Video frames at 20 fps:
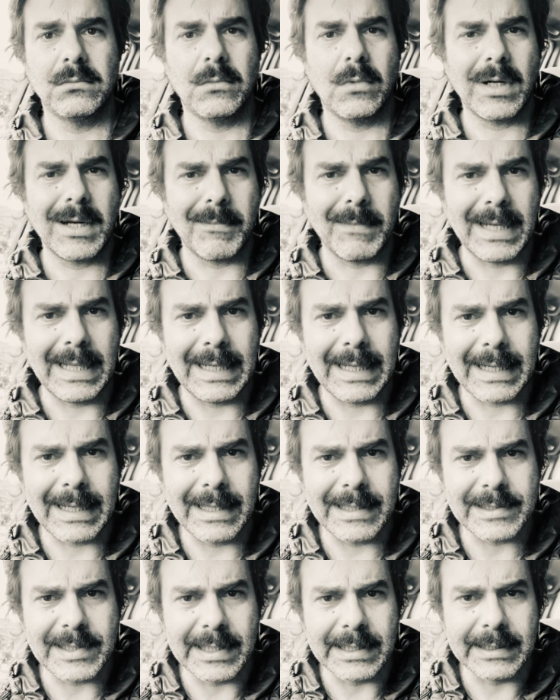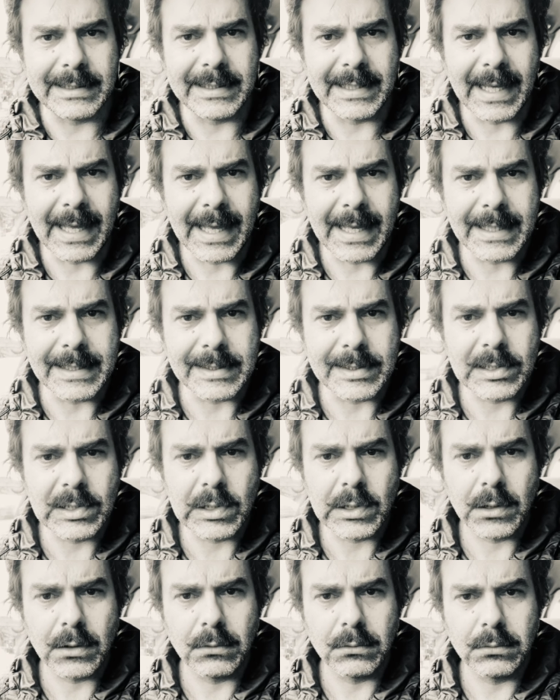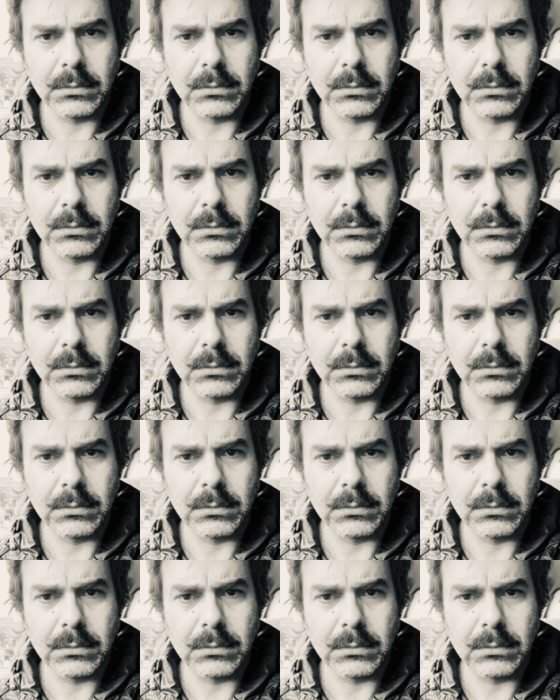What am I like? That's intense.